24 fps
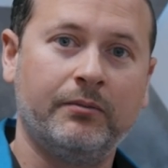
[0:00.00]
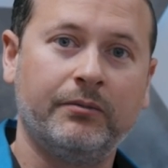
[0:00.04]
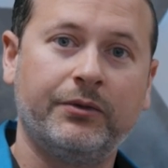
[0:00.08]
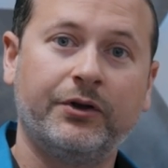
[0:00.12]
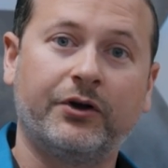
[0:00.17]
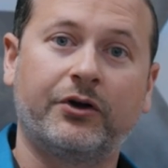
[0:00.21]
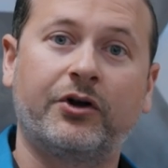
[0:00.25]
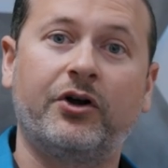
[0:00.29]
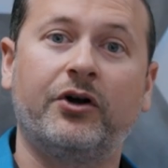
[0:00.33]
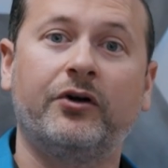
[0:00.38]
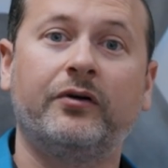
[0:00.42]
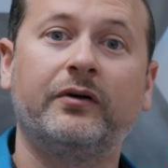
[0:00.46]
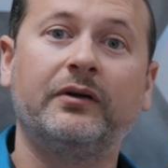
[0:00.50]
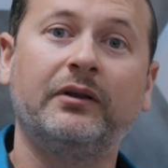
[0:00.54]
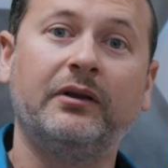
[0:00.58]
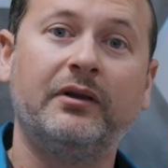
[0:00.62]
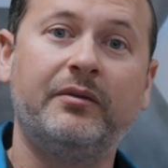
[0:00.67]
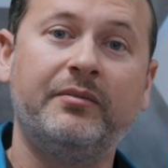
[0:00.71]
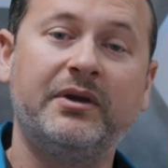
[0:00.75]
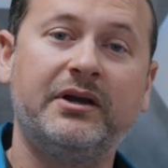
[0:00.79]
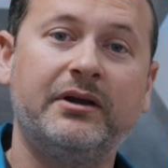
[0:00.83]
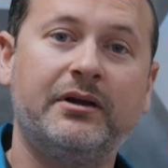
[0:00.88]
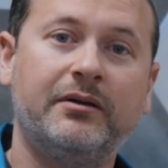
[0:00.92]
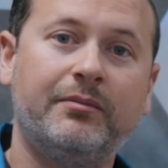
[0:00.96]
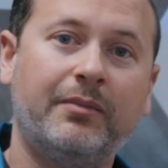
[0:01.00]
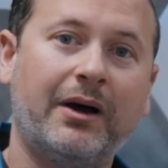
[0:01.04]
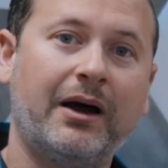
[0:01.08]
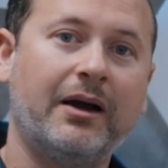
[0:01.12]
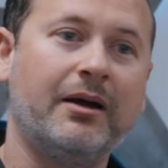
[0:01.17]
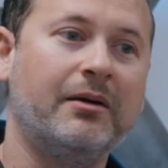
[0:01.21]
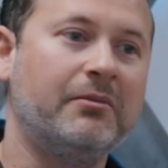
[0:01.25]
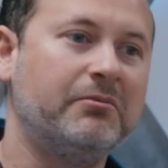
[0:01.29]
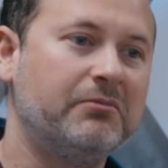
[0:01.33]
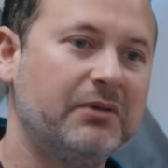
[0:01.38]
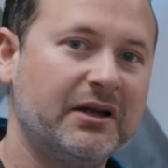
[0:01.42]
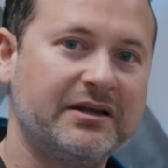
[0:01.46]
they're current limited
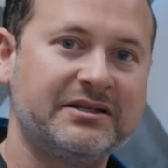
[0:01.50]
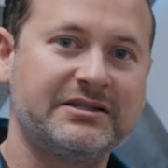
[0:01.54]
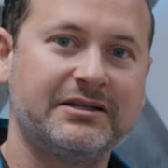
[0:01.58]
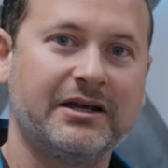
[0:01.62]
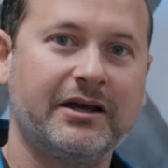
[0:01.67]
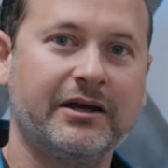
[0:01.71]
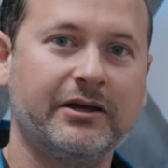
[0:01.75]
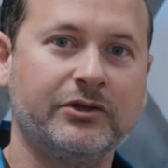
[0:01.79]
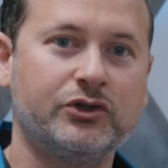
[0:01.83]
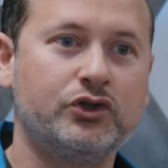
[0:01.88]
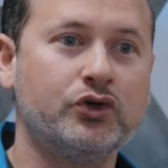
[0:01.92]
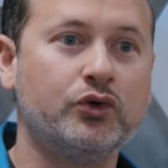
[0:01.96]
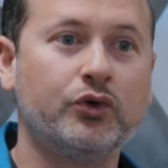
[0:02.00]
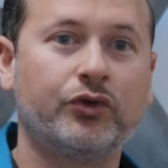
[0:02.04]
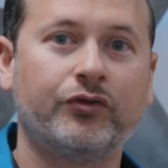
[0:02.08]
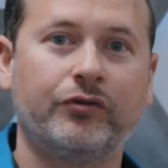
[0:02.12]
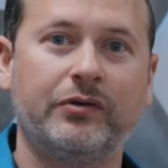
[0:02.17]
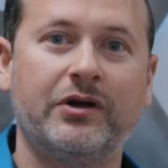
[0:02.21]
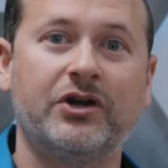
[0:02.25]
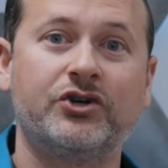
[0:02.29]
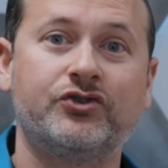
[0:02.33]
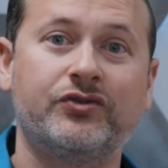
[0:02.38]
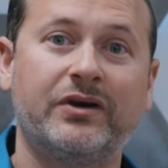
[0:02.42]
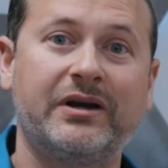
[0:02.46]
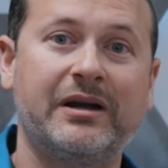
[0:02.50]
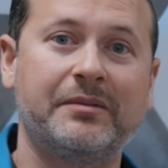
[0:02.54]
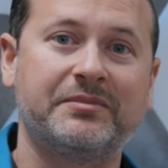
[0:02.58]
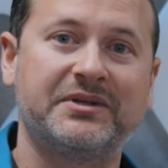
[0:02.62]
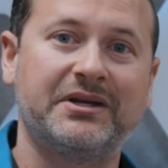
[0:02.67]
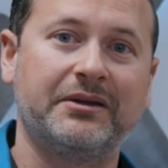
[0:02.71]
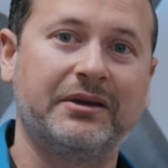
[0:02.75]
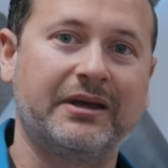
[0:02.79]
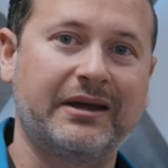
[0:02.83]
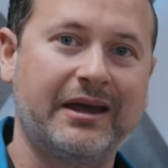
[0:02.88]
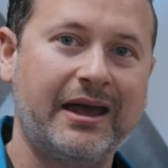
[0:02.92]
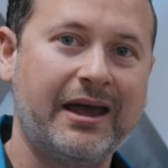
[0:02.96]
by, let's say, 200-300
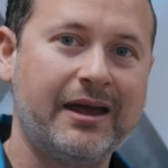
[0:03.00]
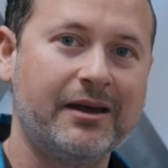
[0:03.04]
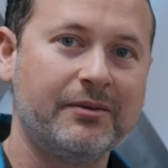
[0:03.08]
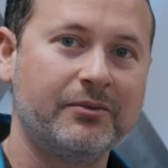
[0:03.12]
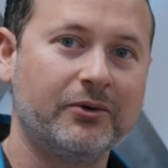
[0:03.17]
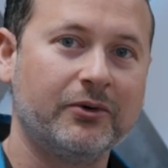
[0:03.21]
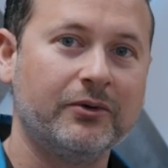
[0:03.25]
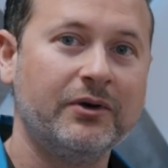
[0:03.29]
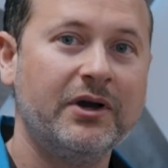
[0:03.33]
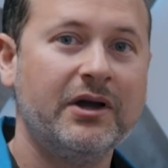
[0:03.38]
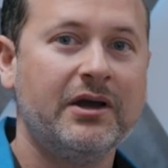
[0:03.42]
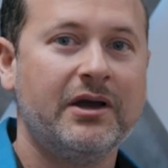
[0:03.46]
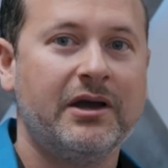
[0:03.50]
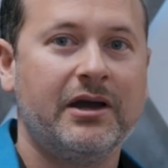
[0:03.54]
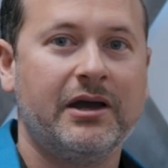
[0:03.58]
amps on the cable.